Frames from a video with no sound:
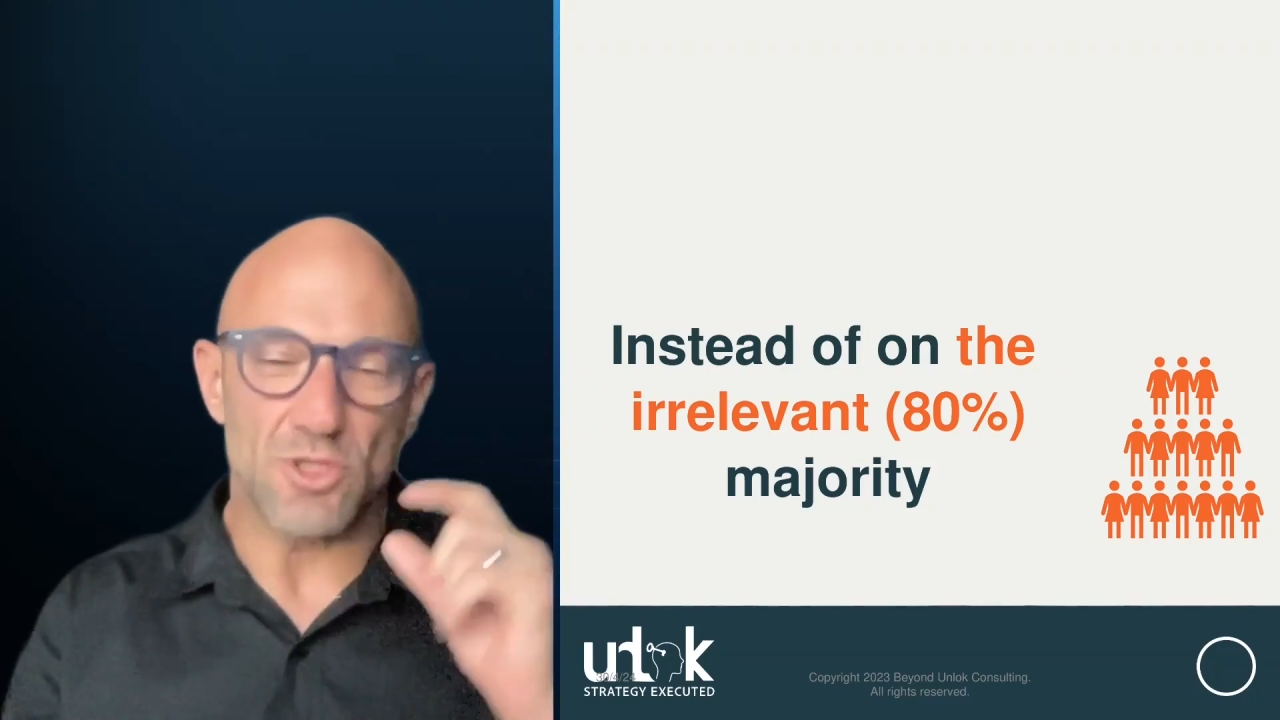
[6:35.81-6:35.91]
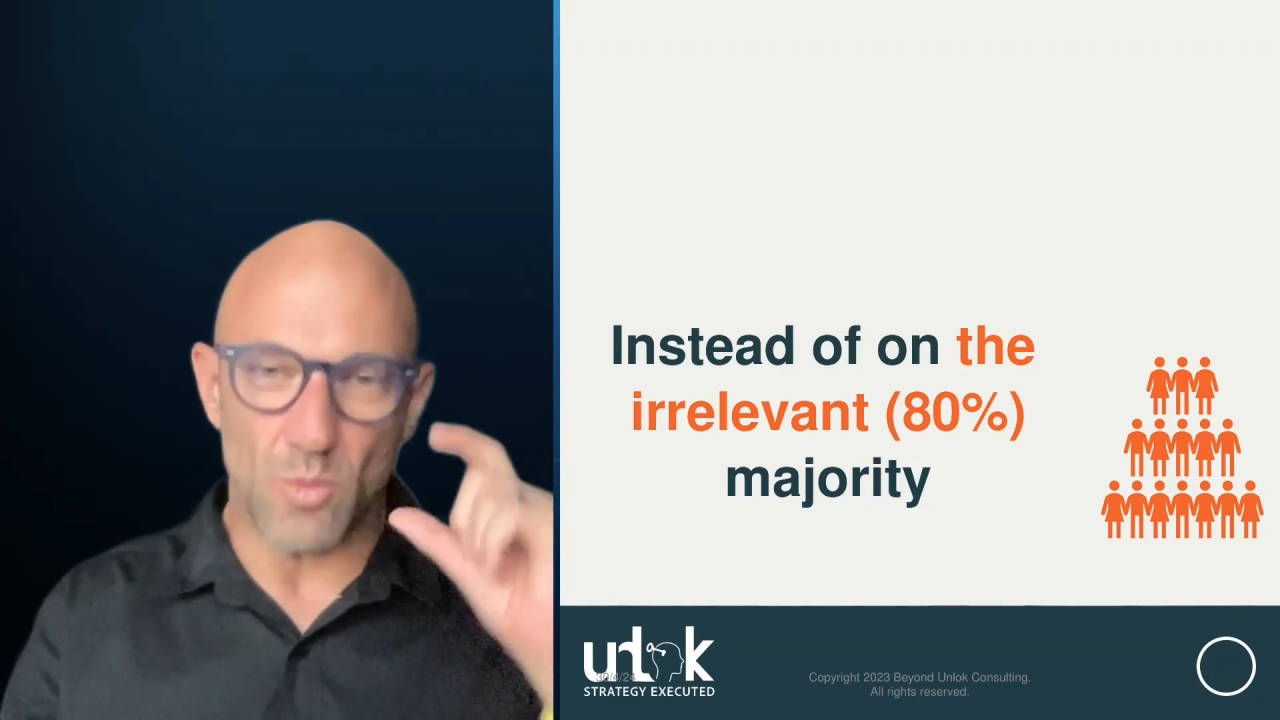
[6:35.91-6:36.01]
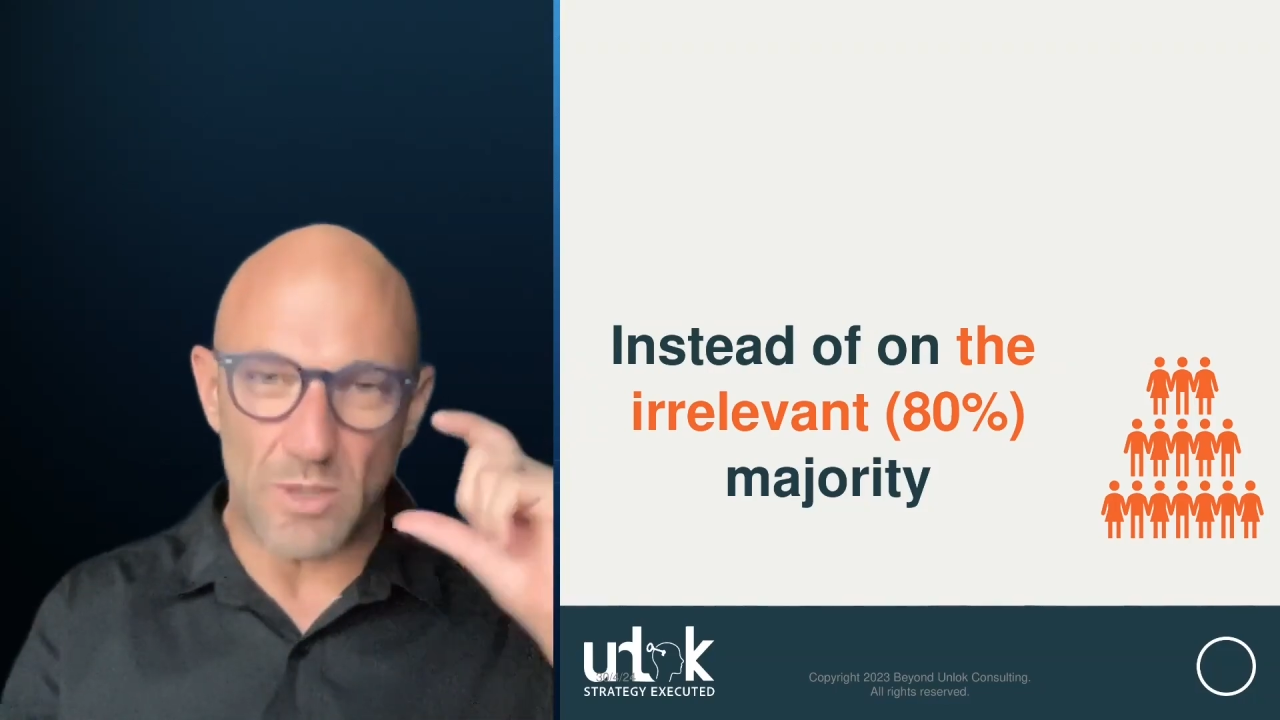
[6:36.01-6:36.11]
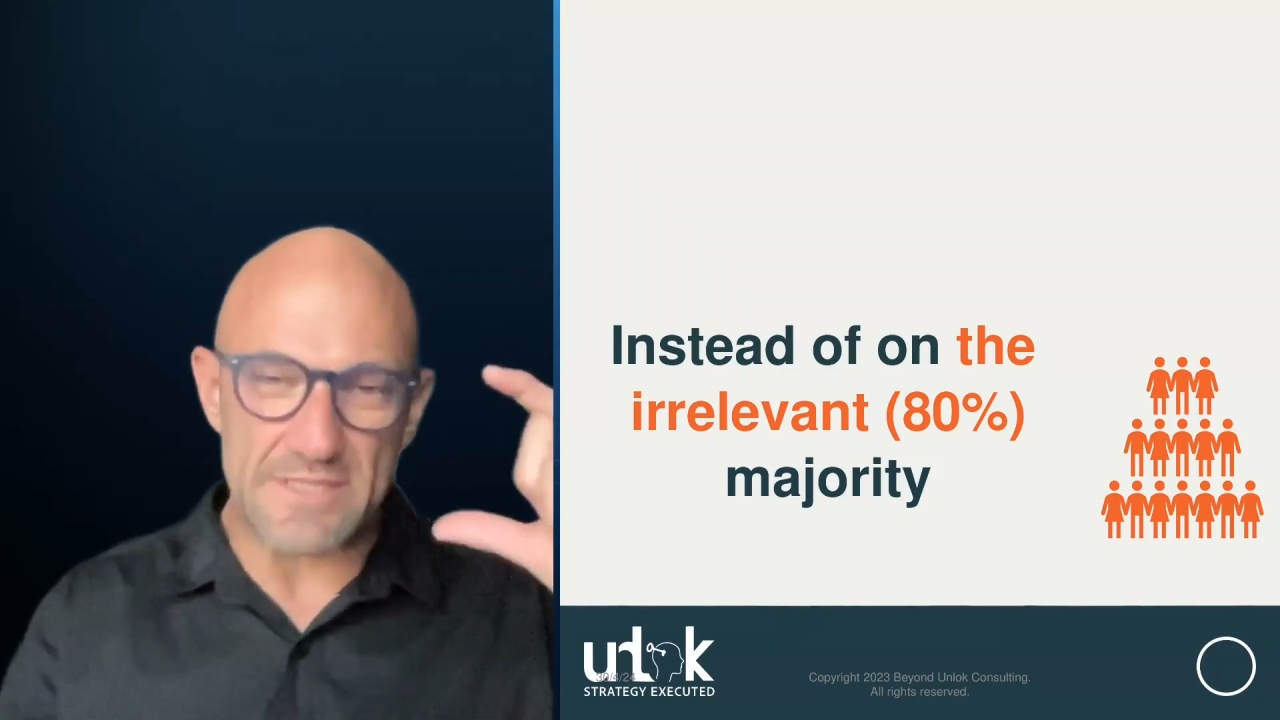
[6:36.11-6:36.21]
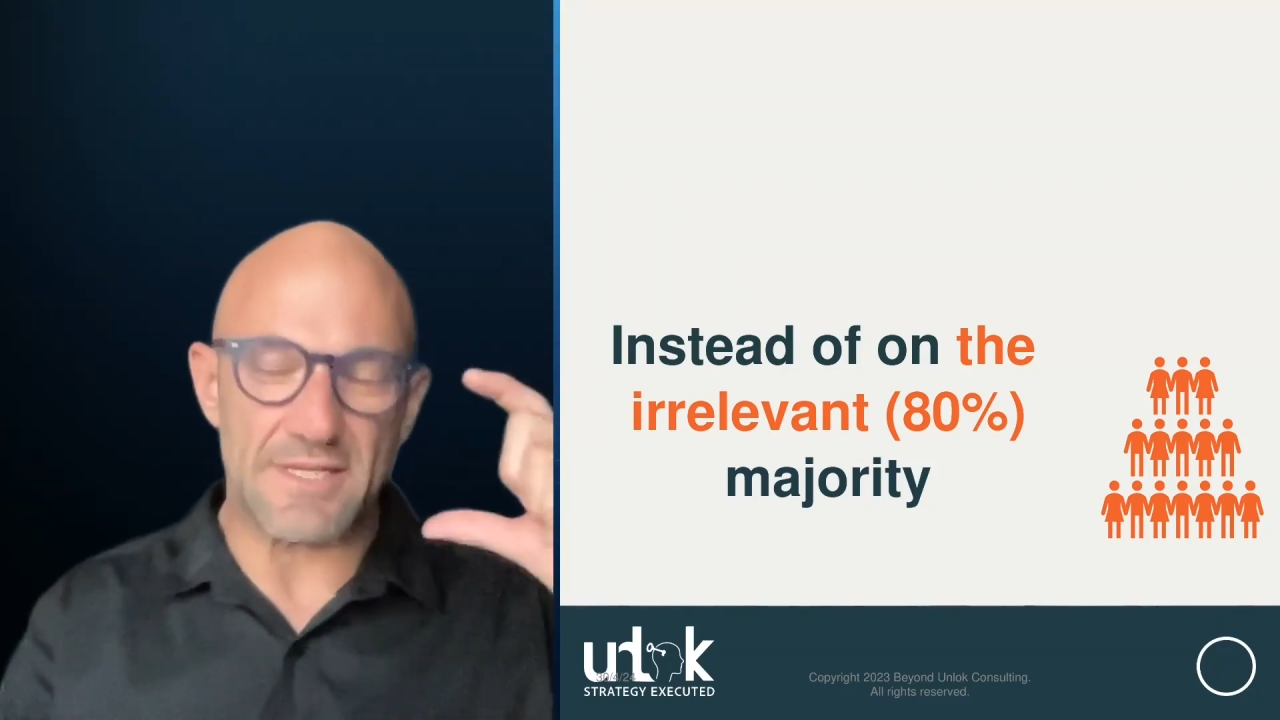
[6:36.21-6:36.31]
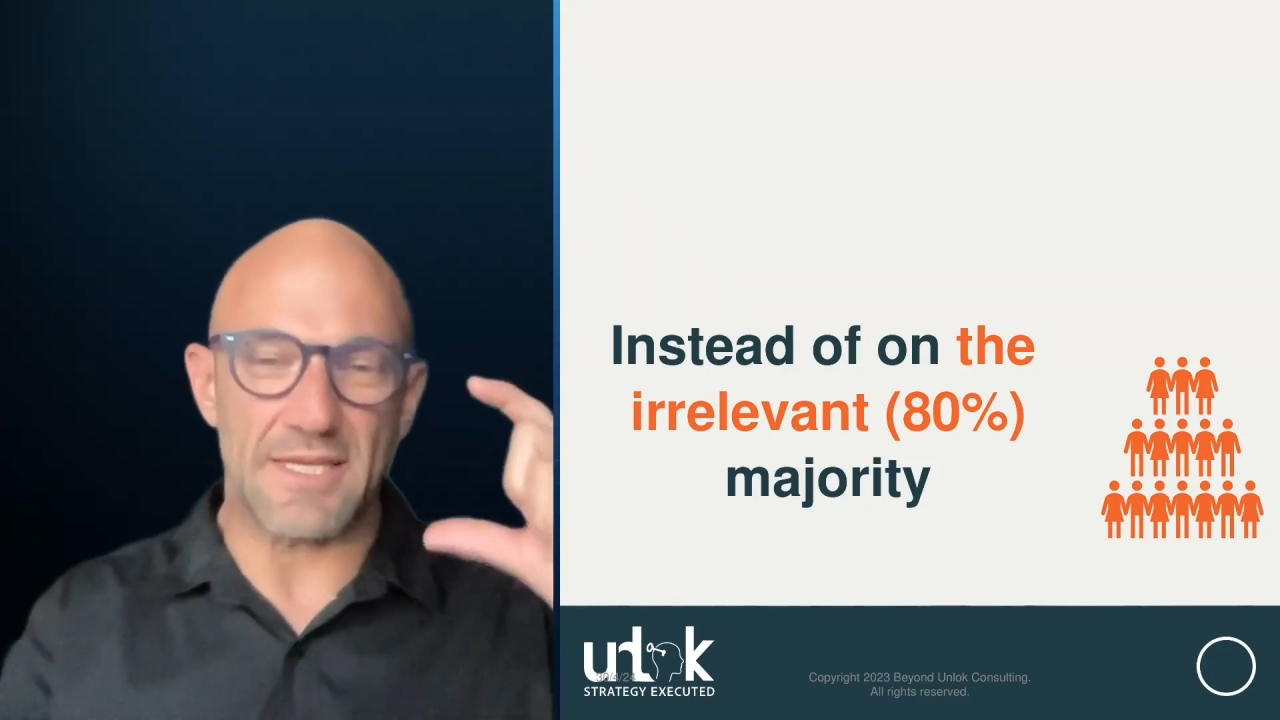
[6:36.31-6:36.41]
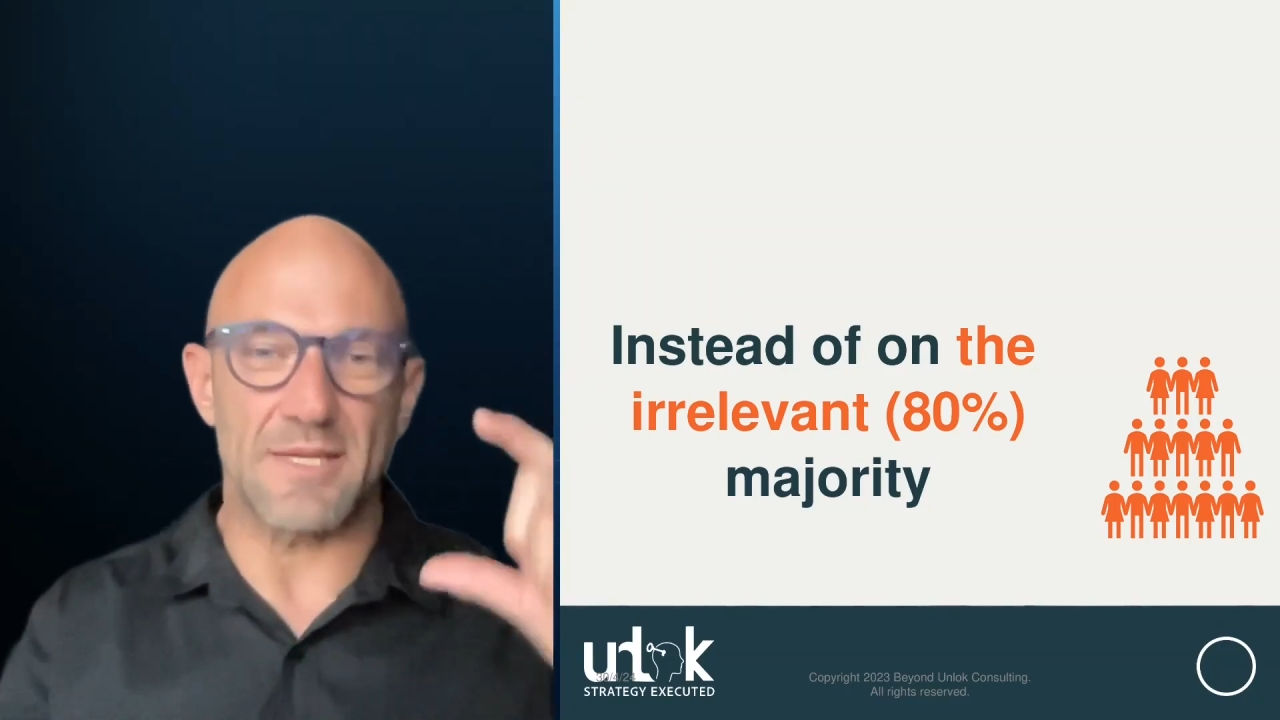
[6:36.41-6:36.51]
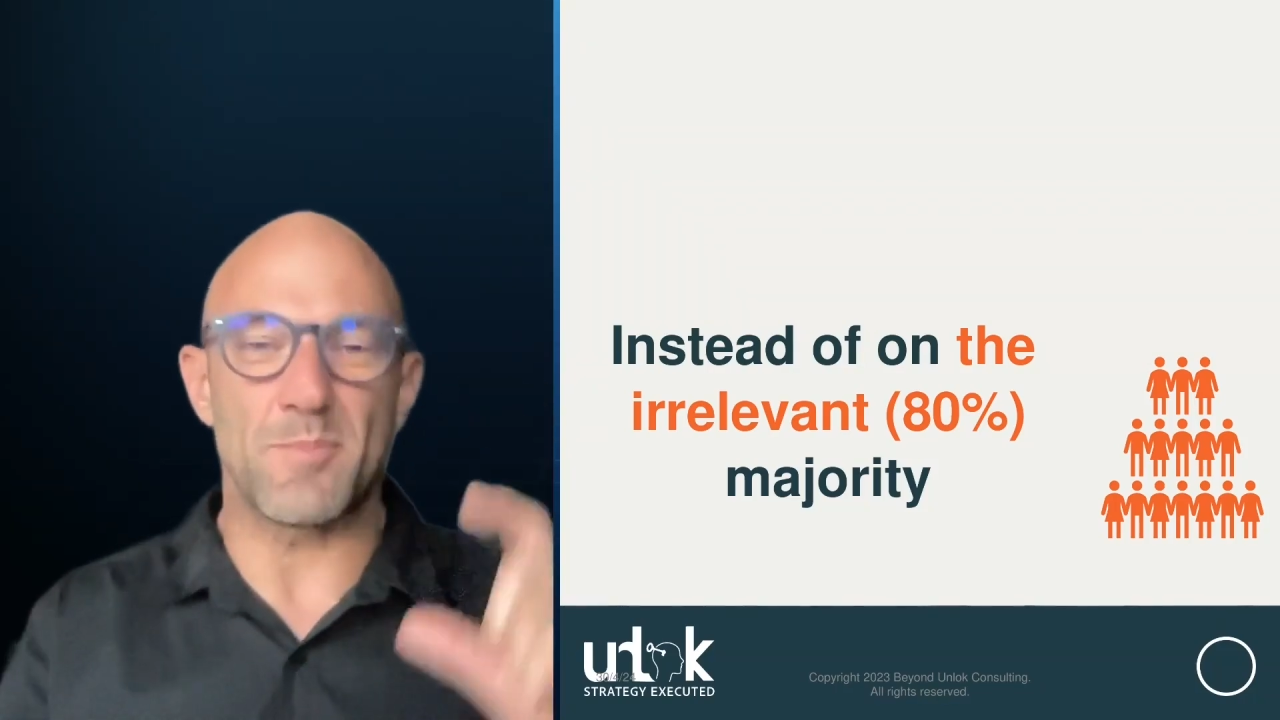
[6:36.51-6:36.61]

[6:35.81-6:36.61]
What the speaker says: to once again